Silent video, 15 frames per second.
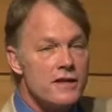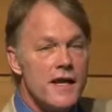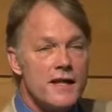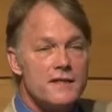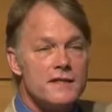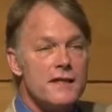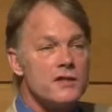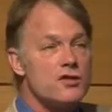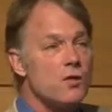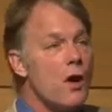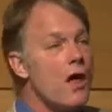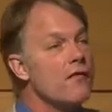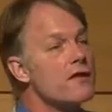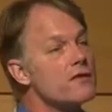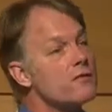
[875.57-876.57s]
the next thing, so
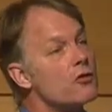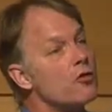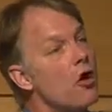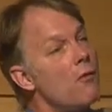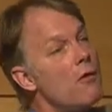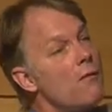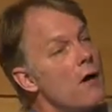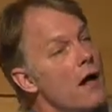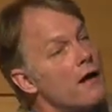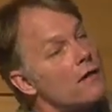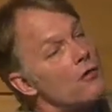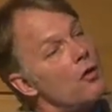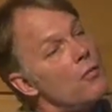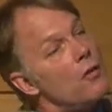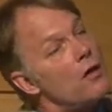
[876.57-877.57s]
all these global
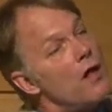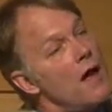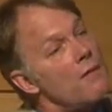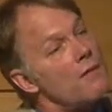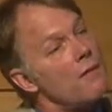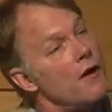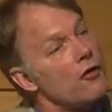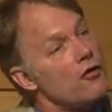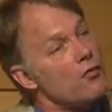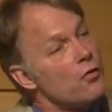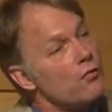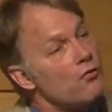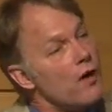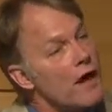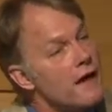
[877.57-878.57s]
climate models were
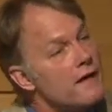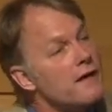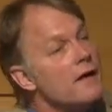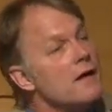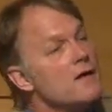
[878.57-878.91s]
run